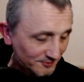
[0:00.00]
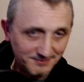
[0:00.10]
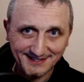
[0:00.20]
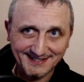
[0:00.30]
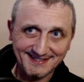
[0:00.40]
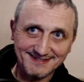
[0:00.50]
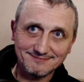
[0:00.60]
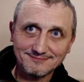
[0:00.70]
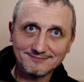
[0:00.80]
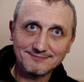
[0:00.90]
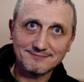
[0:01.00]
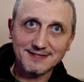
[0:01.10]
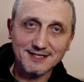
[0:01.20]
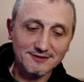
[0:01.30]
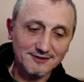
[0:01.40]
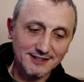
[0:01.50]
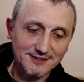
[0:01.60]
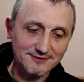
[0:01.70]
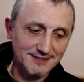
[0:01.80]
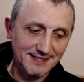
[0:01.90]
and make it look like
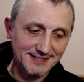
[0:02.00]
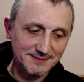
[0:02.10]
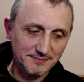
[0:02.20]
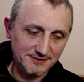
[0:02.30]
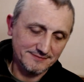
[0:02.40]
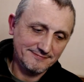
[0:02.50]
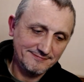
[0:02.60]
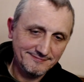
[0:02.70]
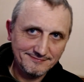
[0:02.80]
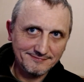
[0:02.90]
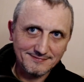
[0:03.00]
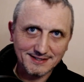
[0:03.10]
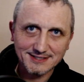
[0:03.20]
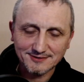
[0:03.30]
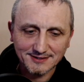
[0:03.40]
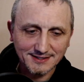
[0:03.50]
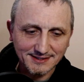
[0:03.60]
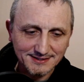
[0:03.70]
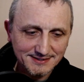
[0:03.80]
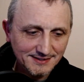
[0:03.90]
old text, but that's not the
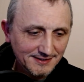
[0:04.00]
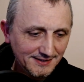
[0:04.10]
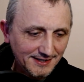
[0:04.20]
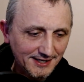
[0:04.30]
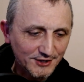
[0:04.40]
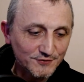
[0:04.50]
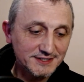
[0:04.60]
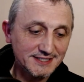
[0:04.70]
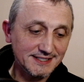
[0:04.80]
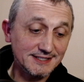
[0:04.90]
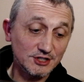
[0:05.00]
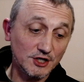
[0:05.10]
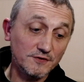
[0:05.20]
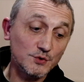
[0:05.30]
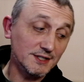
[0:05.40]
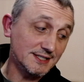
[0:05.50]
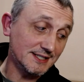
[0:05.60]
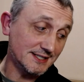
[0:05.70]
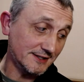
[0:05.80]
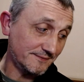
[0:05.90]
case. And obviously, the Jehovah's Witnesses,
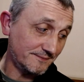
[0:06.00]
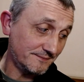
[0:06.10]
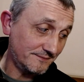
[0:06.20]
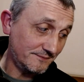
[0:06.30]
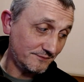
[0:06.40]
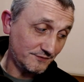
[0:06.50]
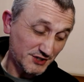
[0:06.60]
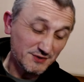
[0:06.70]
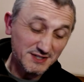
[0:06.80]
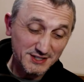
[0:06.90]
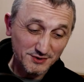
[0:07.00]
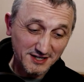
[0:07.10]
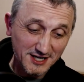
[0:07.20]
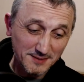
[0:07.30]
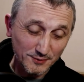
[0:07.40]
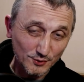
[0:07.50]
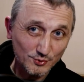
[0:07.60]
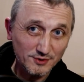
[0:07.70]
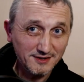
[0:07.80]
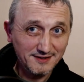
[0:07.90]
I've shown this to a couple.
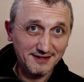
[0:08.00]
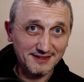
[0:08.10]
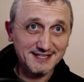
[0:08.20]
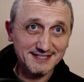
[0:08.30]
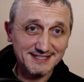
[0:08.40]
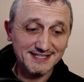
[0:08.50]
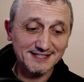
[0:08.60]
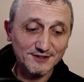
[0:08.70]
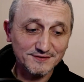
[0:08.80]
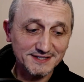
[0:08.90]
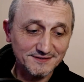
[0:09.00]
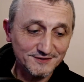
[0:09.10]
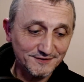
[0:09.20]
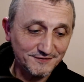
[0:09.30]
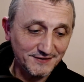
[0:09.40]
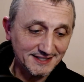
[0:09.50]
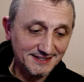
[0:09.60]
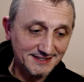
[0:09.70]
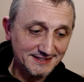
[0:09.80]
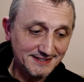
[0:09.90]
They can see that obviously I've not faked
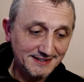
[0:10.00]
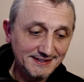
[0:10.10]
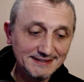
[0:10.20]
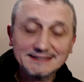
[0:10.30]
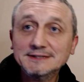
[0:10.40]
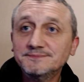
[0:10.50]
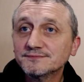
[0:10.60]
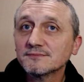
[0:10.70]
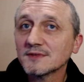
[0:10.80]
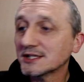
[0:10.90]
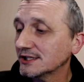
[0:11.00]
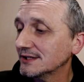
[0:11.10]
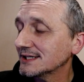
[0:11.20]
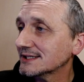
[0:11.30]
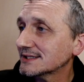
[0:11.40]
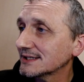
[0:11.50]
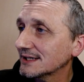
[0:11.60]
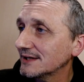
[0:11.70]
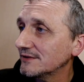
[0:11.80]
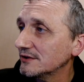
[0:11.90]
this. So let's
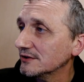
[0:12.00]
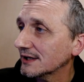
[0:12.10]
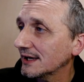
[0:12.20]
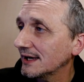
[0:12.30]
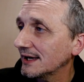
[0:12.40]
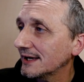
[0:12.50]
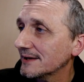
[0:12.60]
have a look at